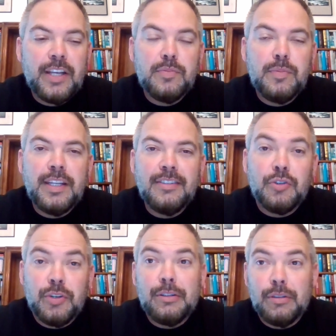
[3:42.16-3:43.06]
has been
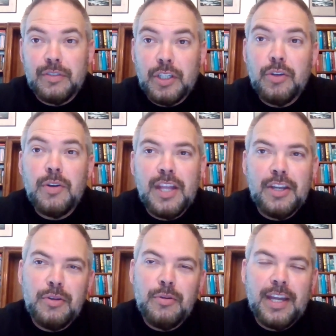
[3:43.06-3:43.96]
critical of you and
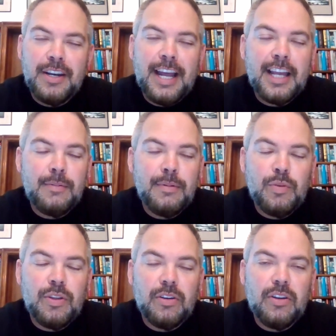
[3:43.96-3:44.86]
that you had an argument
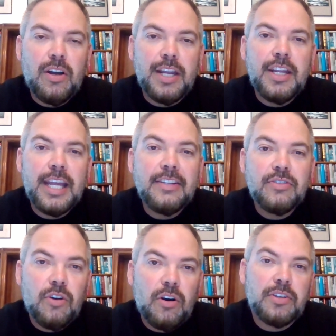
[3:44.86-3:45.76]
with online,
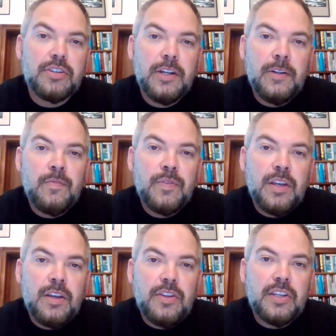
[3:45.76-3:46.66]
he's got
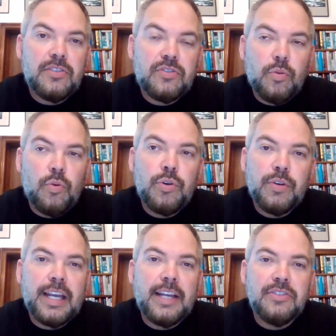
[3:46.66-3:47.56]
this
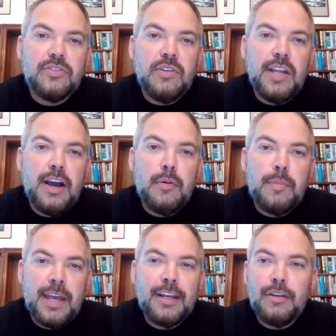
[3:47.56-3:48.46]
order against you now
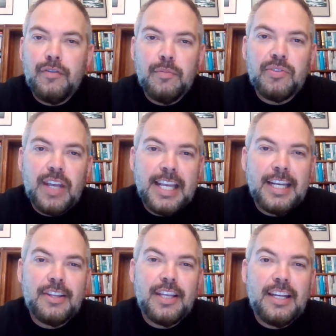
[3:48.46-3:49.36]
banning you from
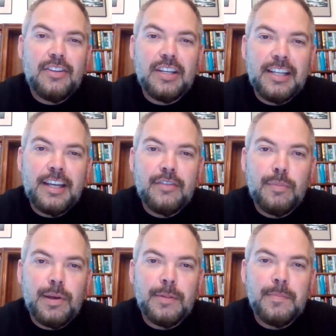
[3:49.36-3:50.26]
saying anything negative
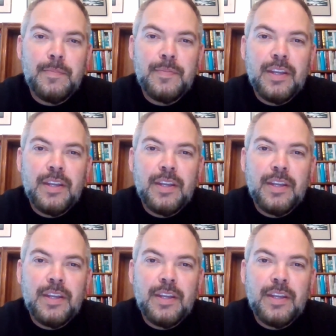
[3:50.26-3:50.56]
about him.